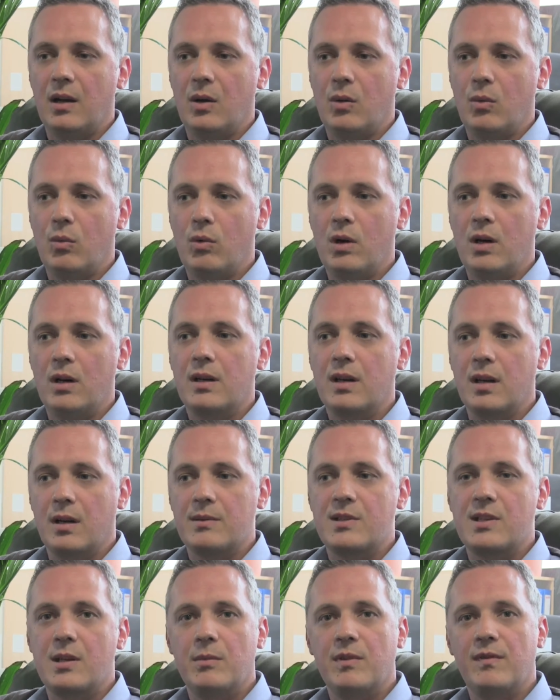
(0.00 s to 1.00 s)
work
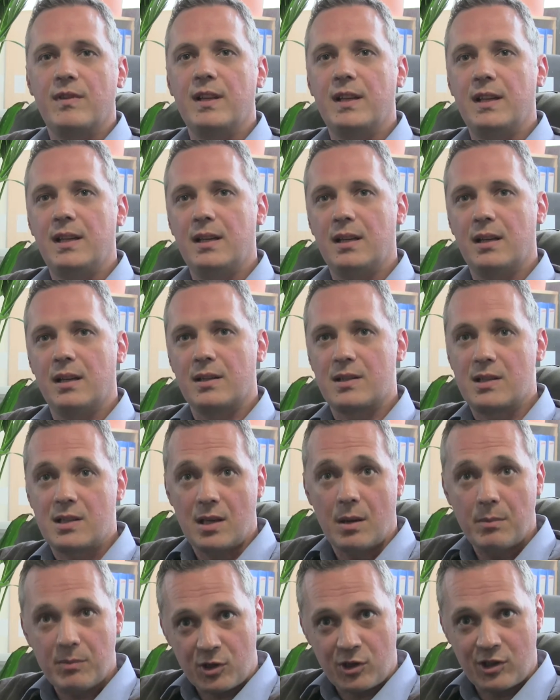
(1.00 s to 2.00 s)
out some of the
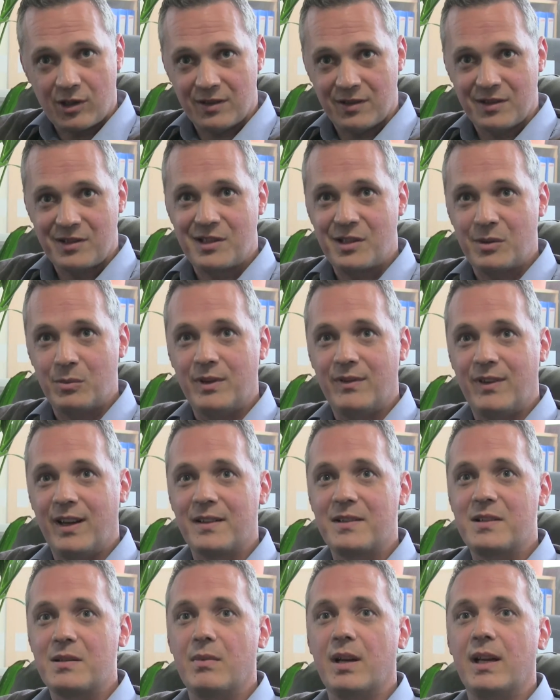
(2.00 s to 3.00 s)
assumptions that we've
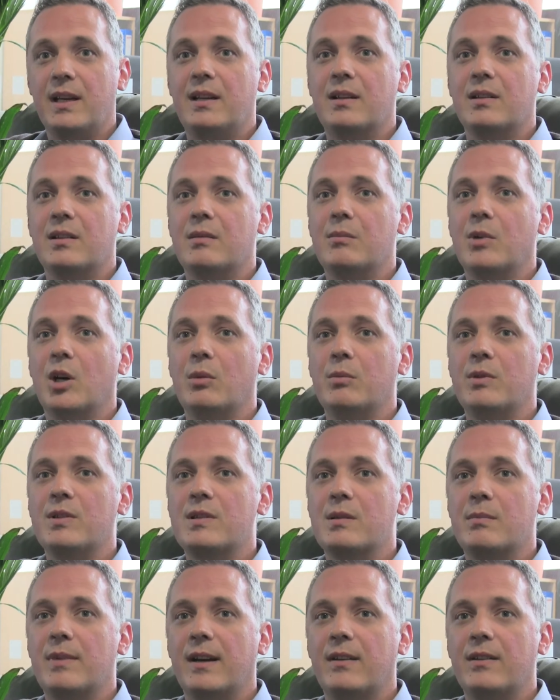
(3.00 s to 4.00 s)
had to make at the
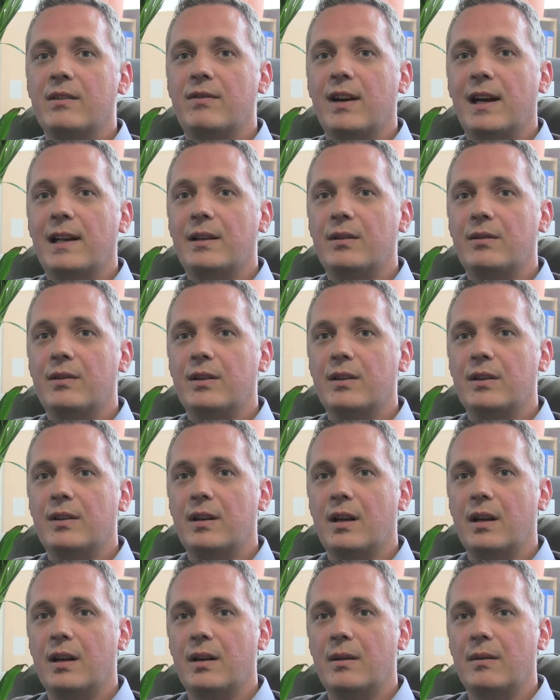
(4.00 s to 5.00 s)
moment about the value that
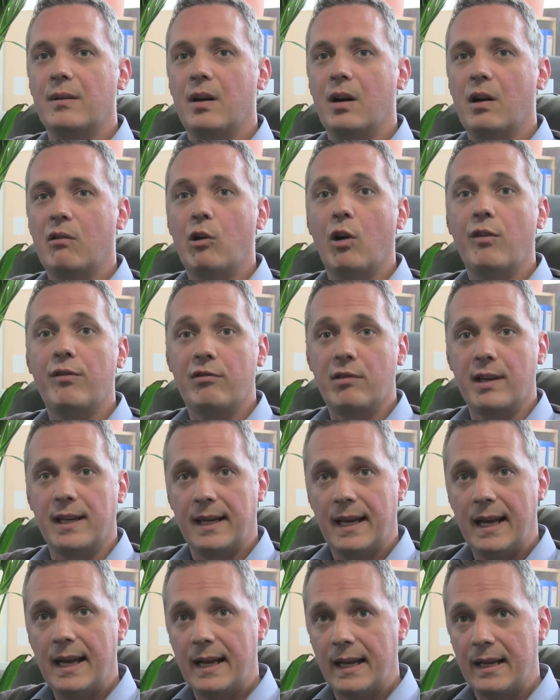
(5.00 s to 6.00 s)
our
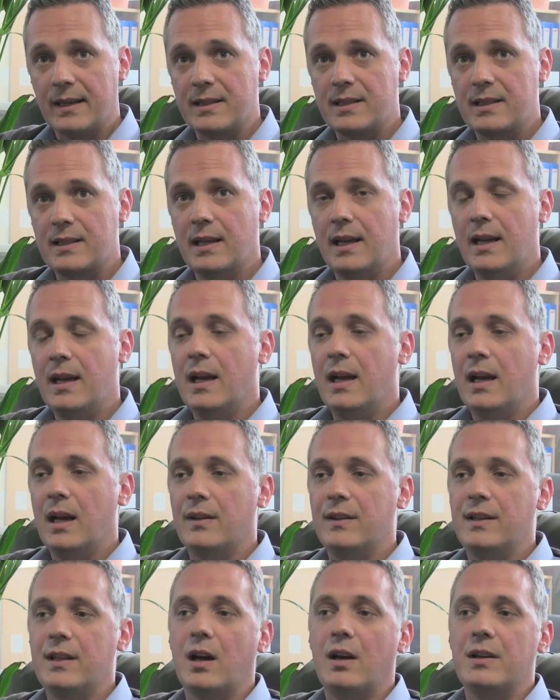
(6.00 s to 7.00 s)
offering has.
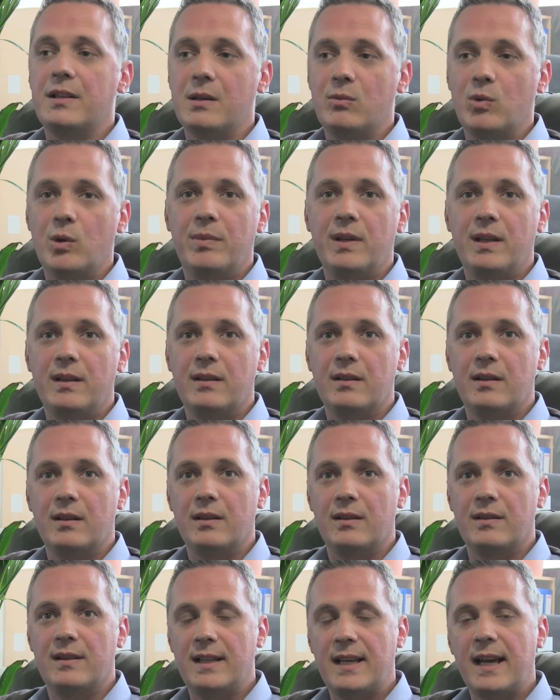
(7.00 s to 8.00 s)
And the idea would be that
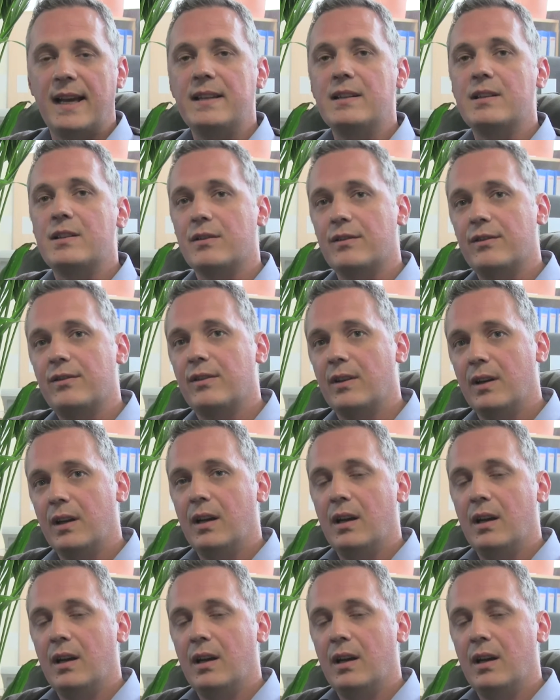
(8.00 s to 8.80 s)
at the end of,